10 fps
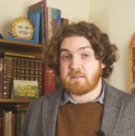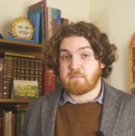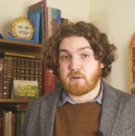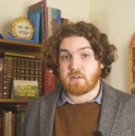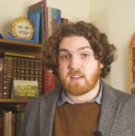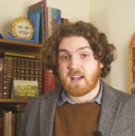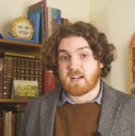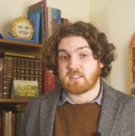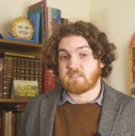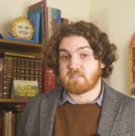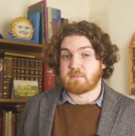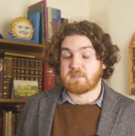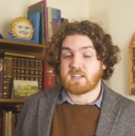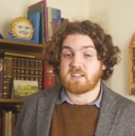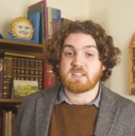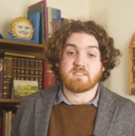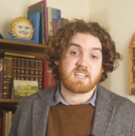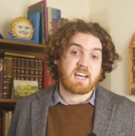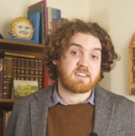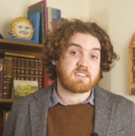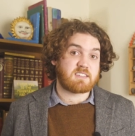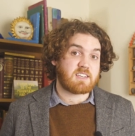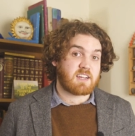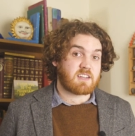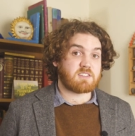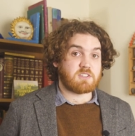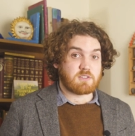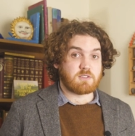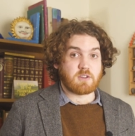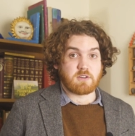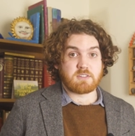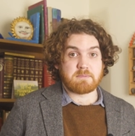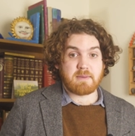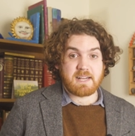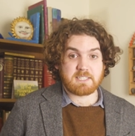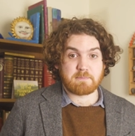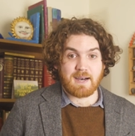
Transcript: in both House of Representatives and the Senate do go to major